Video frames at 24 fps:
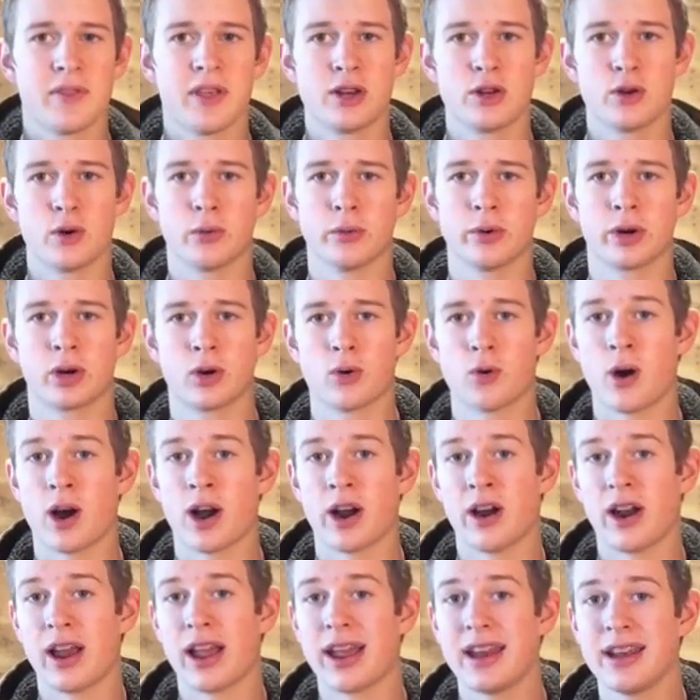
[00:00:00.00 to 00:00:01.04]
They don't
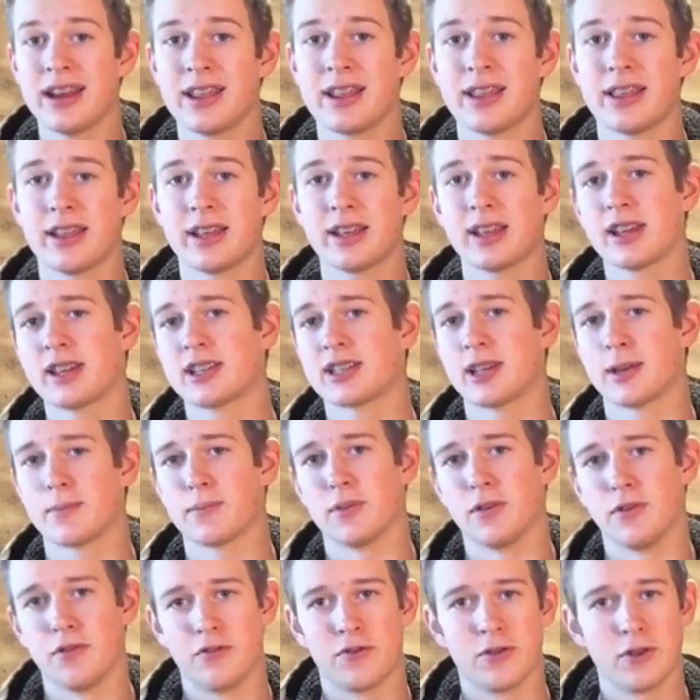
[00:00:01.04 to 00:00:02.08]
require anything
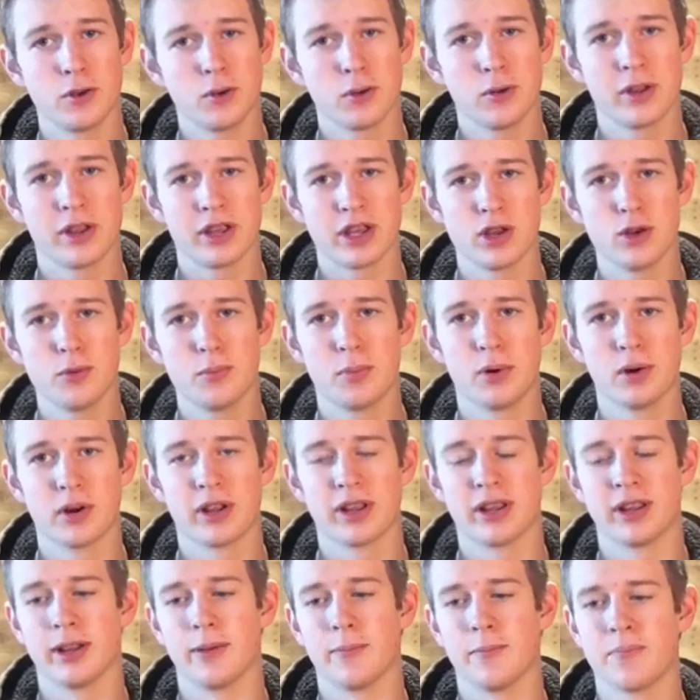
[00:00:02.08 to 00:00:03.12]
except the fuel that you put
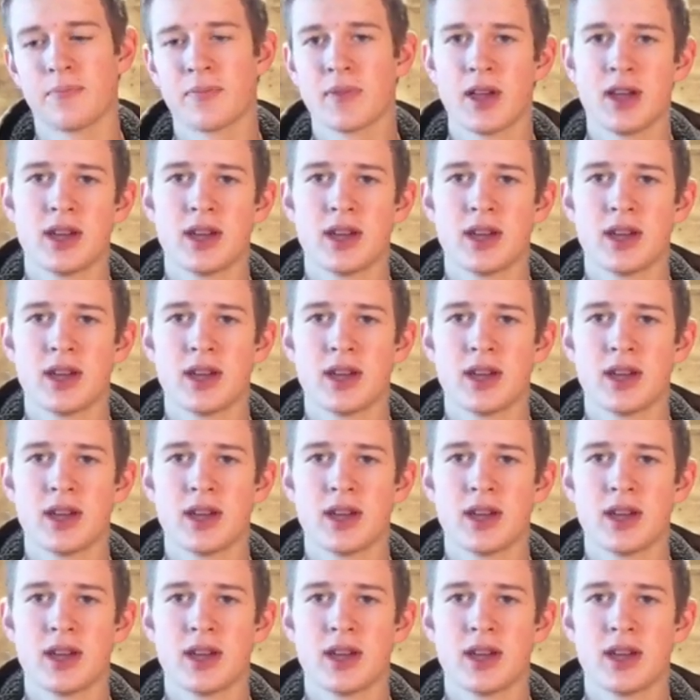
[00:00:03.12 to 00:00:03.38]
in them.